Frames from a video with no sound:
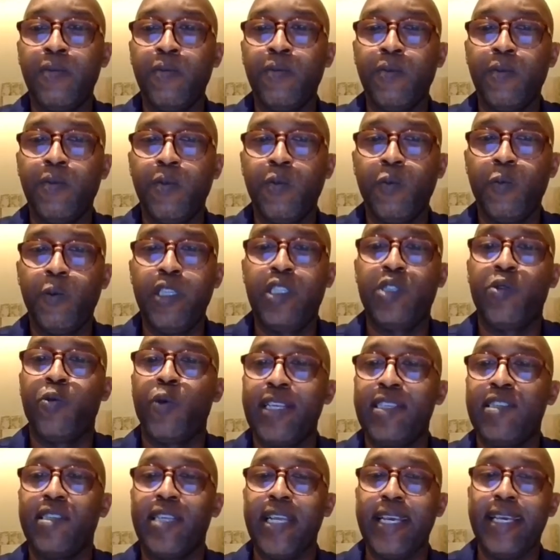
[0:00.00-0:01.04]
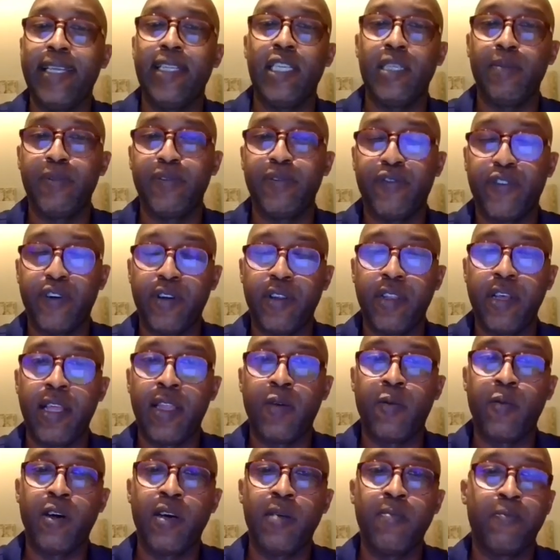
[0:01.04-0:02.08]
which one is needed before the other
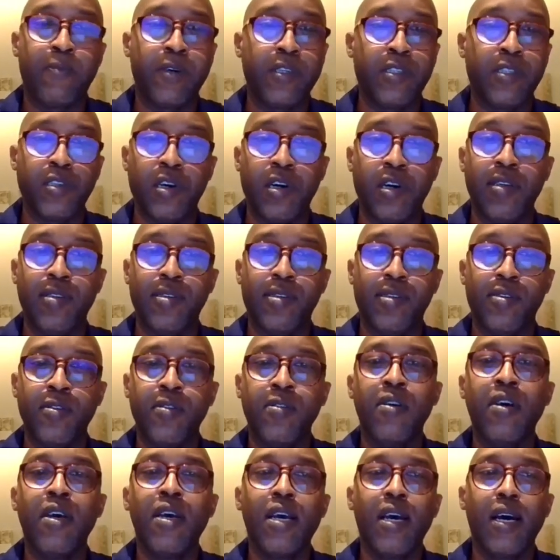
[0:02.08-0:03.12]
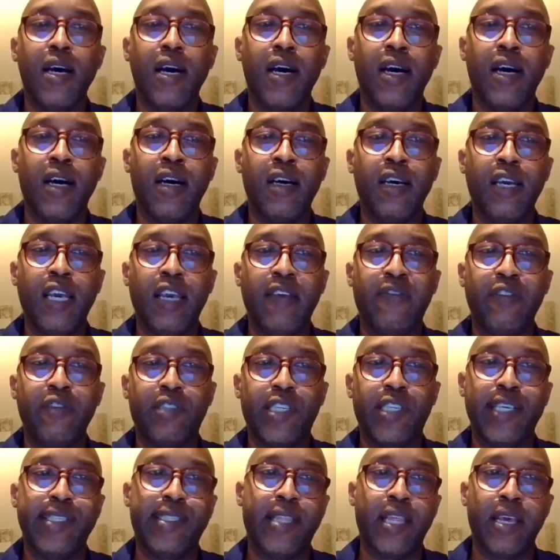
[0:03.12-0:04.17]
one, but also, if you
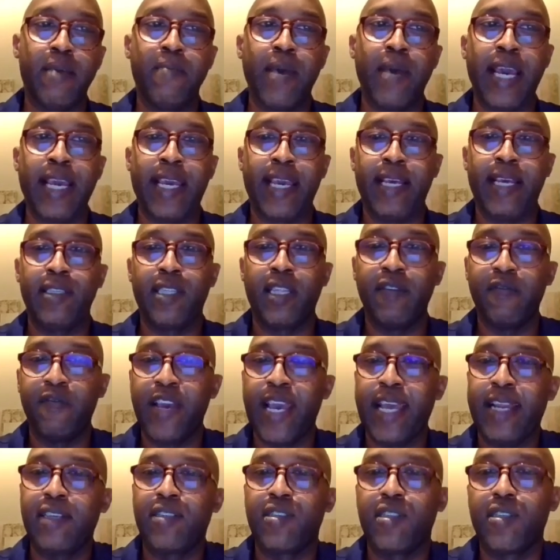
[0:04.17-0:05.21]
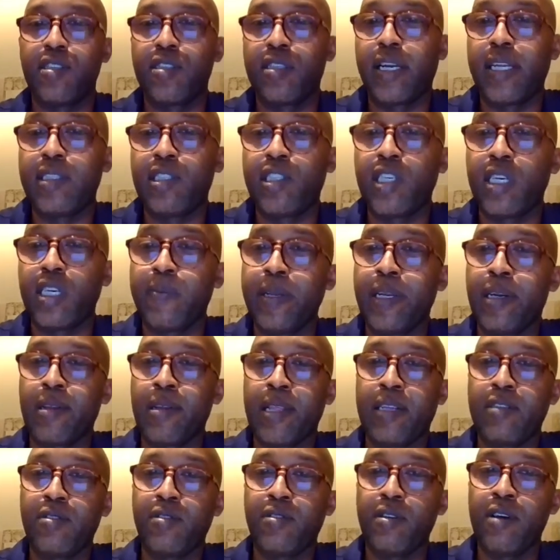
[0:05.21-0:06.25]
test them against the various strategic pillars
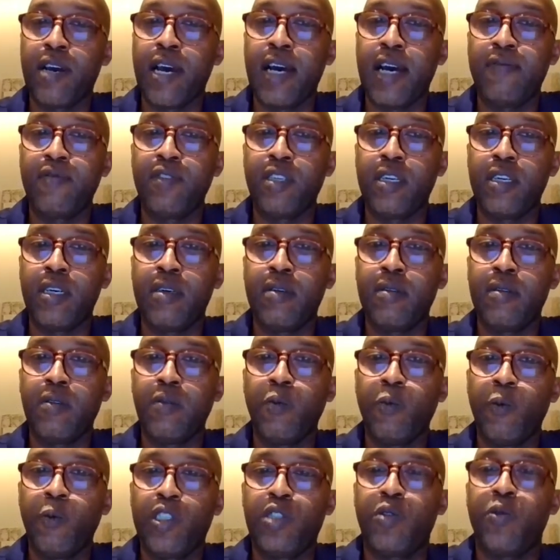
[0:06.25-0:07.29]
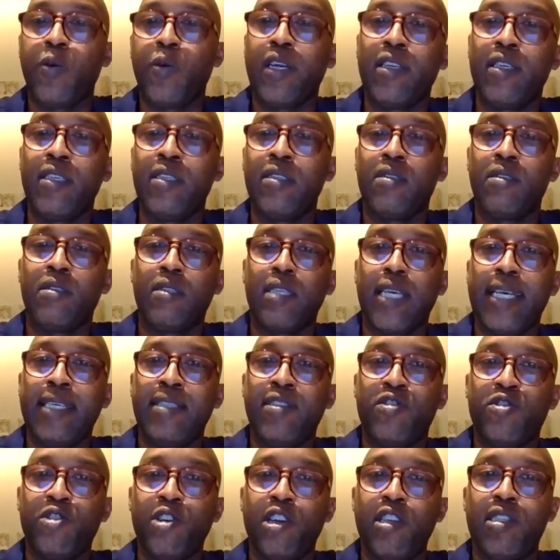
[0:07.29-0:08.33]
that you have, which one is
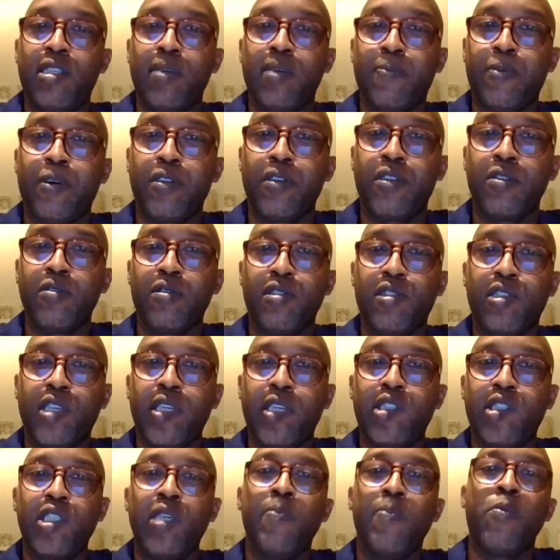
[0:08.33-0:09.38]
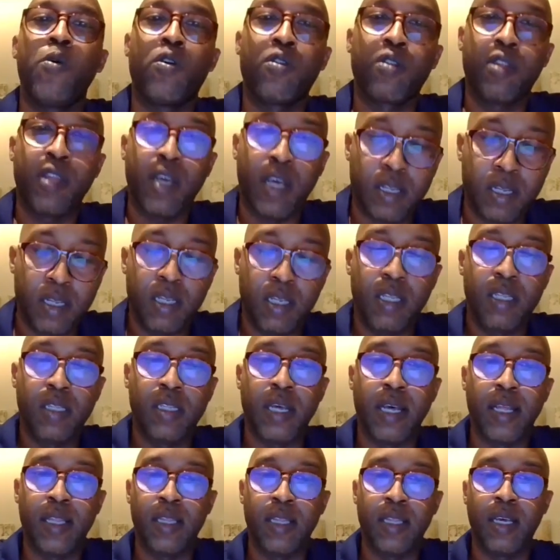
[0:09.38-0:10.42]
really supporting your strategy more than
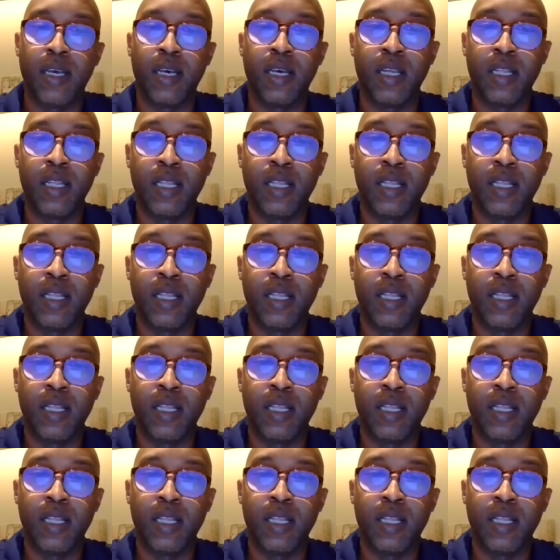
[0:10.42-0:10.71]
the